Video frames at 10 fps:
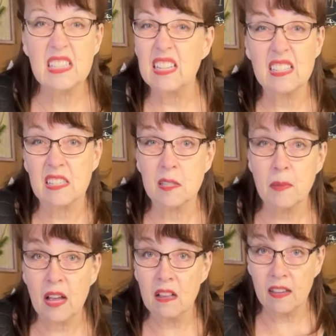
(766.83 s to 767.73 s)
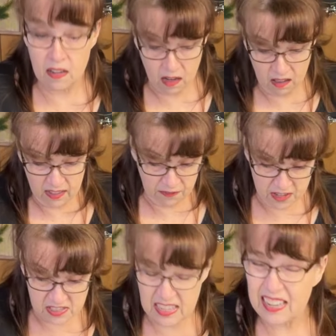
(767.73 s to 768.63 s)
Not that you couldn't use them,
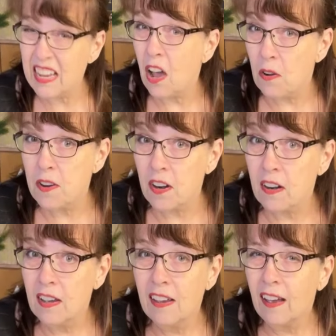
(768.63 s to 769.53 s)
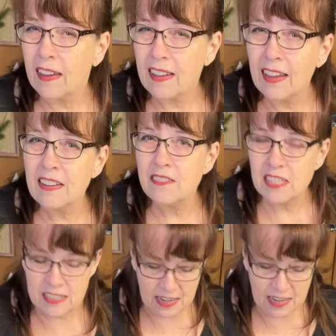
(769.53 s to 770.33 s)
but they stink.